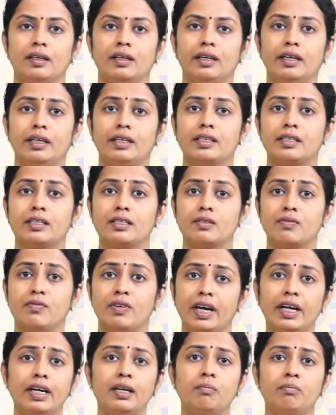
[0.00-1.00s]
it is
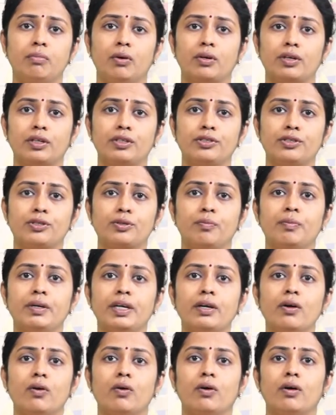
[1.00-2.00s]
very important to
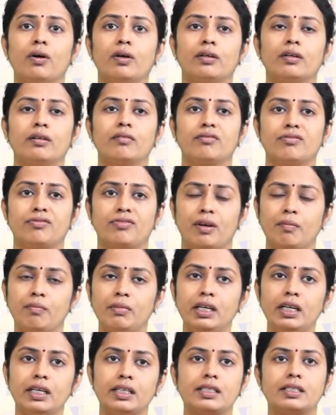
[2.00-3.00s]
be on
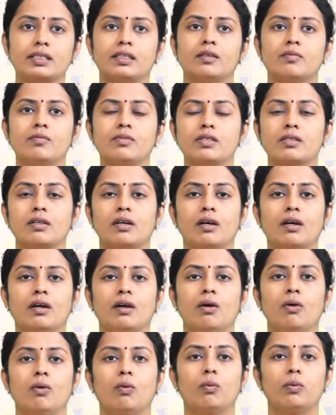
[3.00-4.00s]
familiar terms
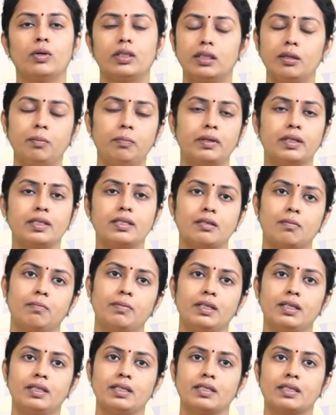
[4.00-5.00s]
with the
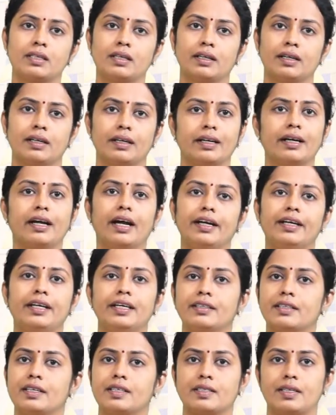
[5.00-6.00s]
principles
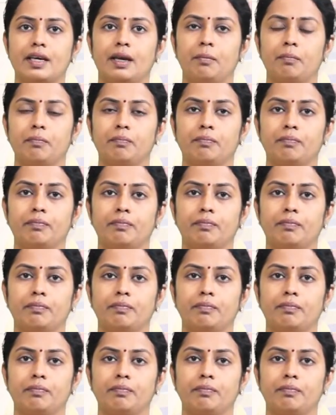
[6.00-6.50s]
guiding the same.